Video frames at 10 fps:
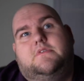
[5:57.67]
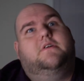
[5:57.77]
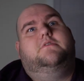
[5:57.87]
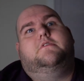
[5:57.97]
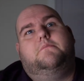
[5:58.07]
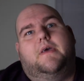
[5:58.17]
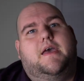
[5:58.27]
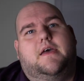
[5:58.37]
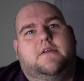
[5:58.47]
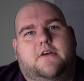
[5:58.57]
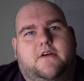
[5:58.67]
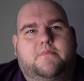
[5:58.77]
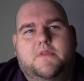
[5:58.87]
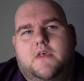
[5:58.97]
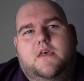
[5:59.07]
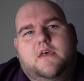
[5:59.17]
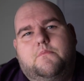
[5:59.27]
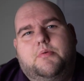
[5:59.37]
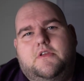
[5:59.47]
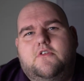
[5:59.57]
Doesn't matter.
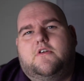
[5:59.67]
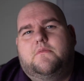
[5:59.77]
But you